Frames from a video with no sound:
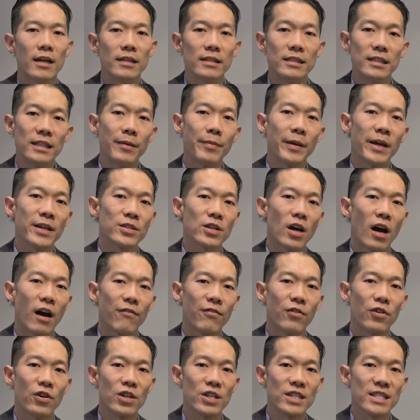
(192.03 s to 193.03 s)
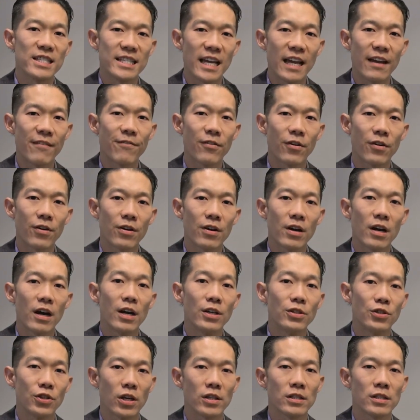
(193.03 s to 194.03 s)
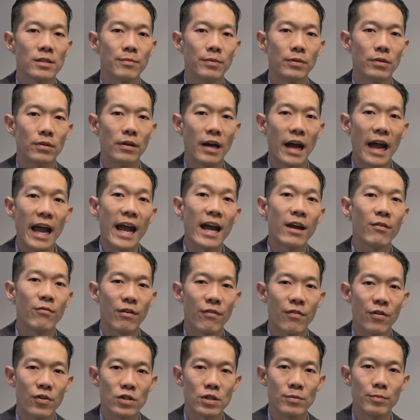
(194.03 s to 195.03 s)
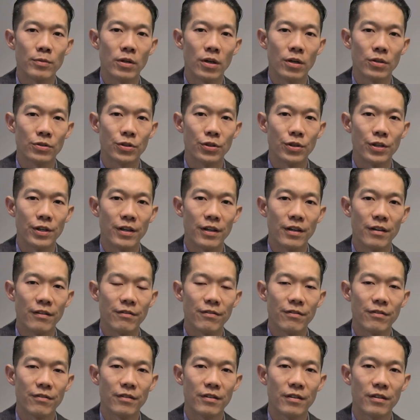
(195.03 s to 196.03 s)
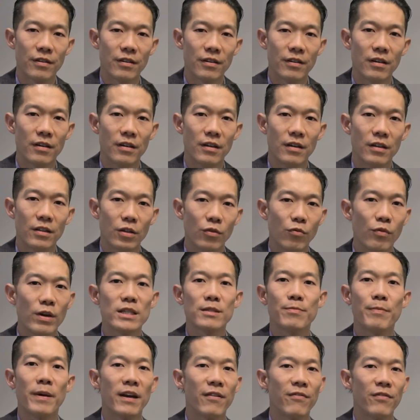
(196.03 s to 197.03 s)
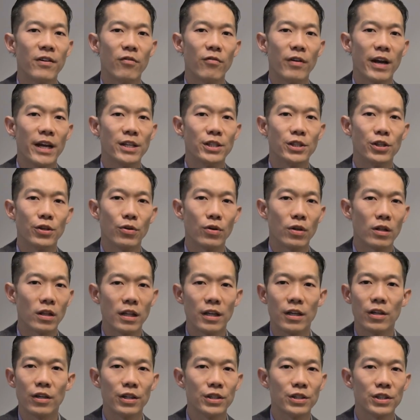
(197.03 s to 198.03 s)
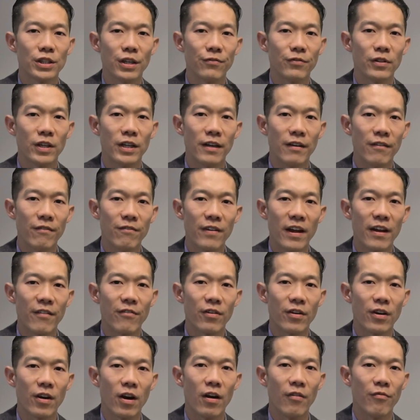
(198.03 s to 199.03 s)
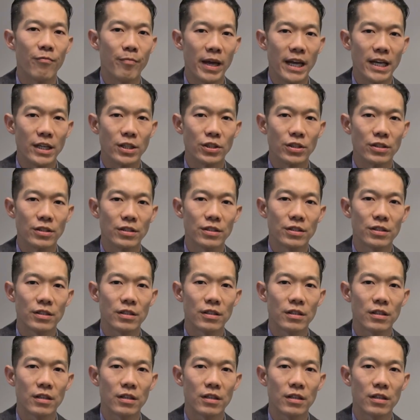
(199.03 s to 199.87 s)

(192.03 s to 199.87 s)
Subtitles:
DBS offered a safer, adjustable, and reversible alternative. The risk-benefit ratio clearly shifted in favor of patients.